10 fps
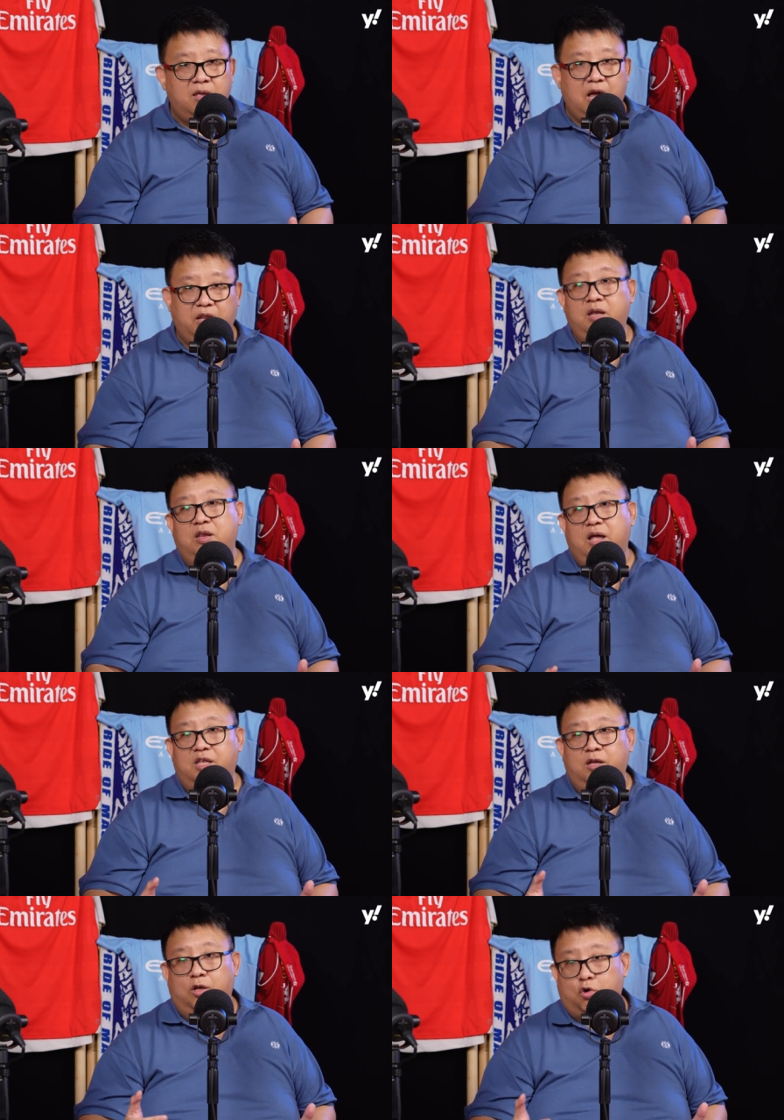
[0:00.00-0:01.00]
I think I
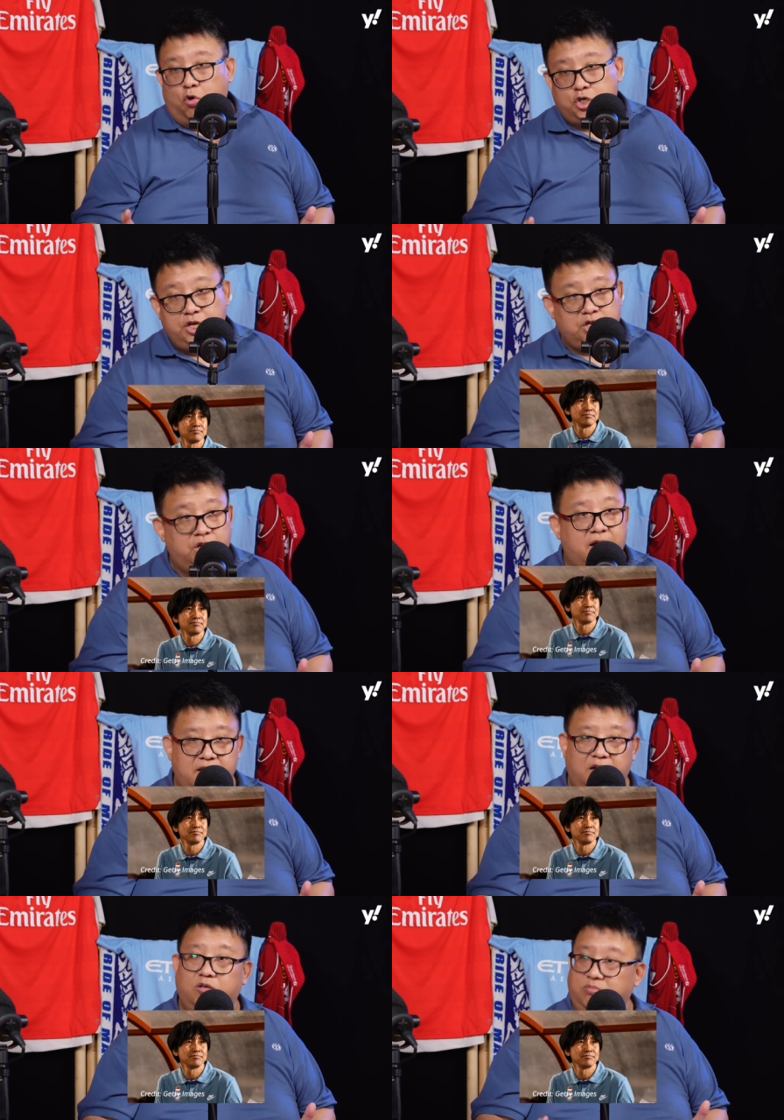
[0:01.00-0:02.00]
think the coach
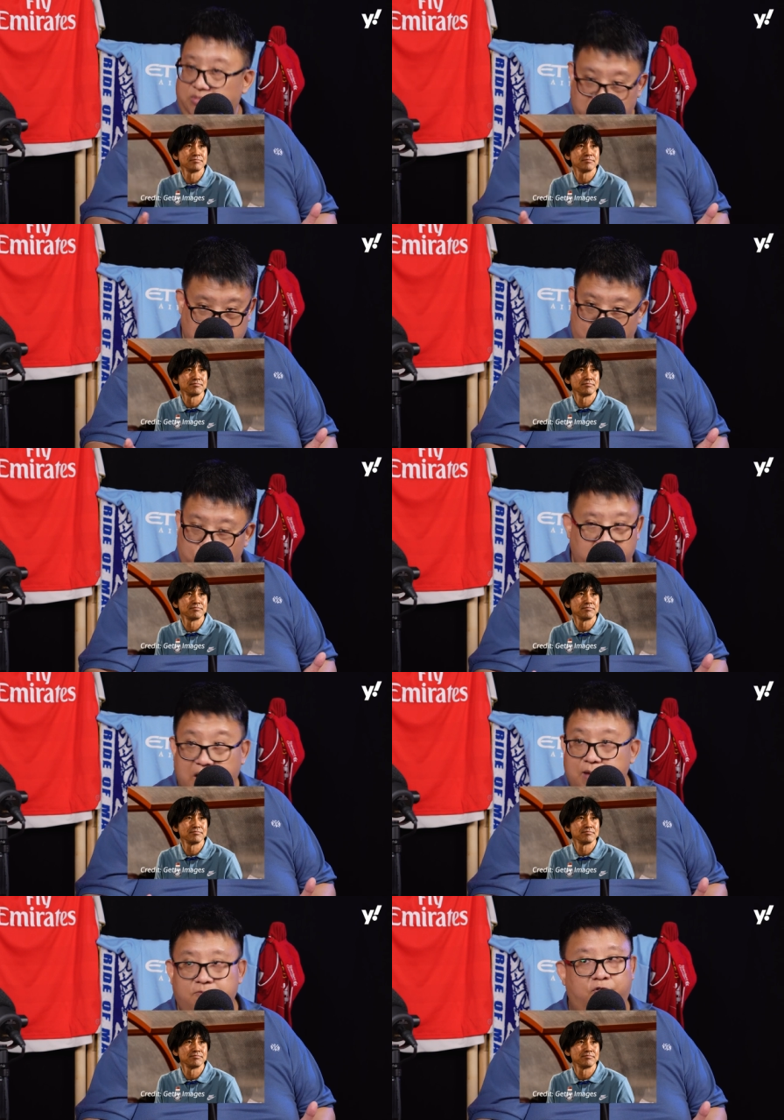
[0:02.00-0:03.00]
Nishigaya. This is a good
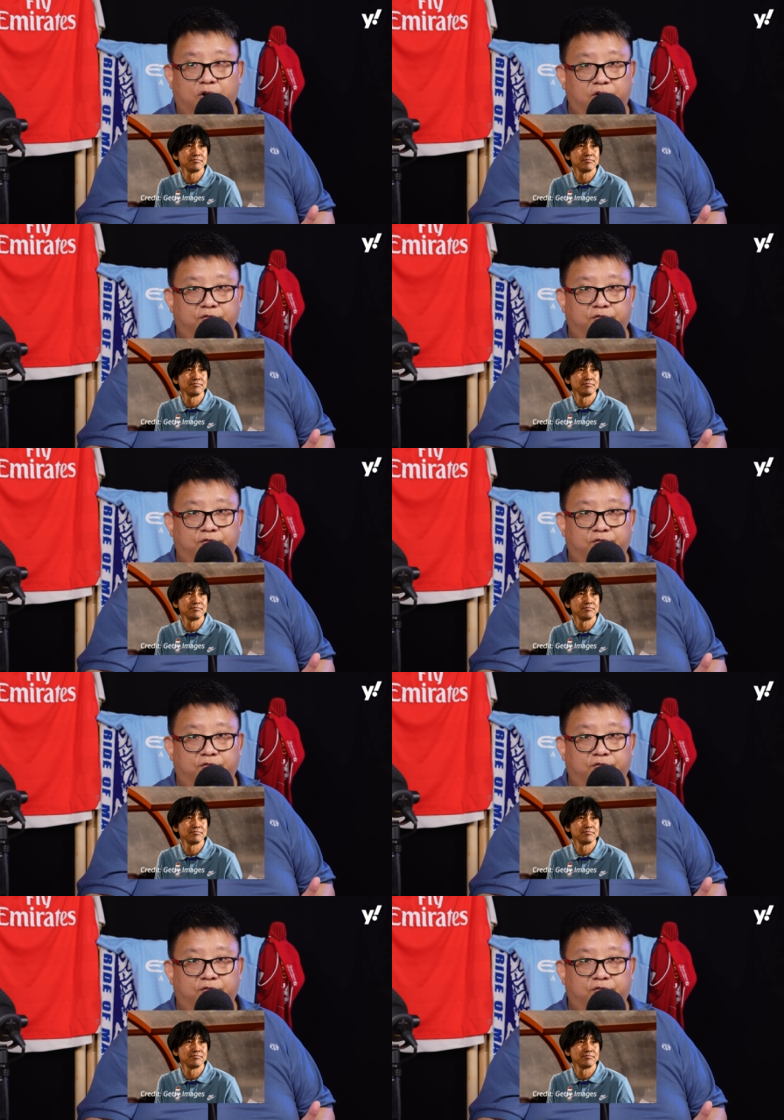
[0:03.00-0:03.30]
time for